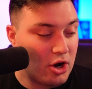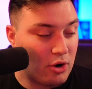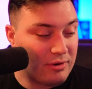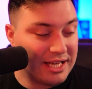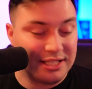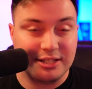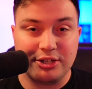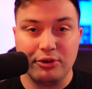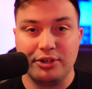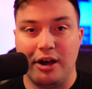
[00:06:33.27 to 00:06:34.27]
Horizon
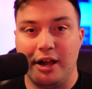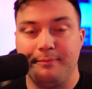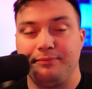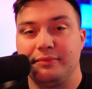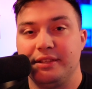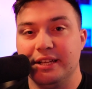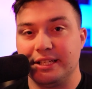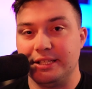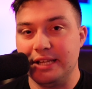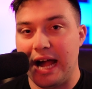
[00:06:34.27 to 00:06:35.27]
Zero Dawn
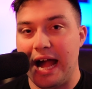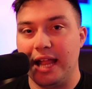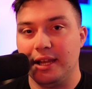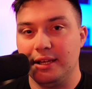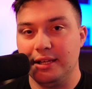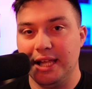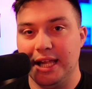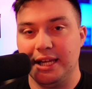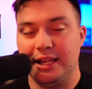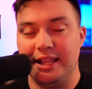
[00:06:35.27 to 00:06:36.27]
does not
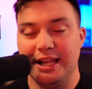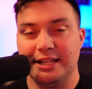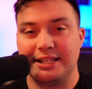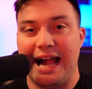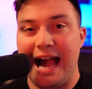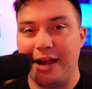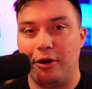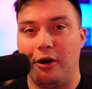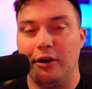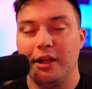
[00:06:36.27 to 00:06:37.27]
need this at
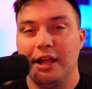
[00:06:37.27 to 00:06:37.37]
all.